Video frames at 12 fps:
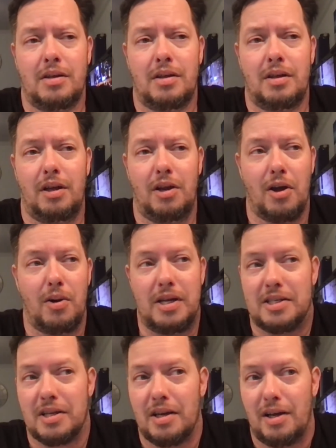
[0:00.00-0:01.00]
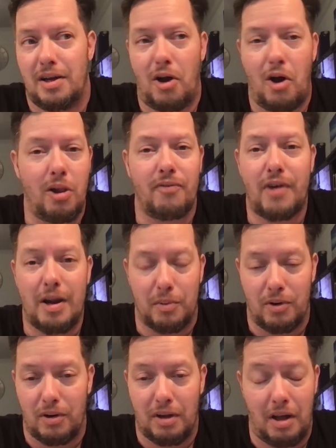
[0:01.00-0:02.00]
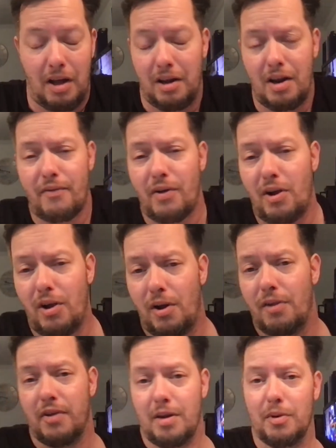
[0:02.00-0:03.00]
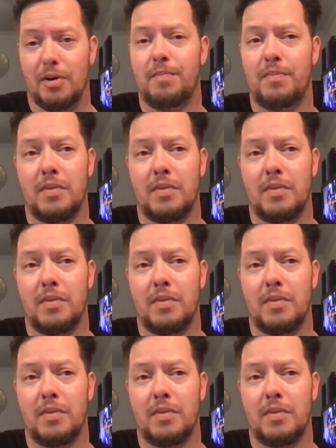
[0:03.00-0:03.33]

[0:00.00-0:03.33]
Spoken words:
He's a Hall of Famer, NFL Hall of Famer.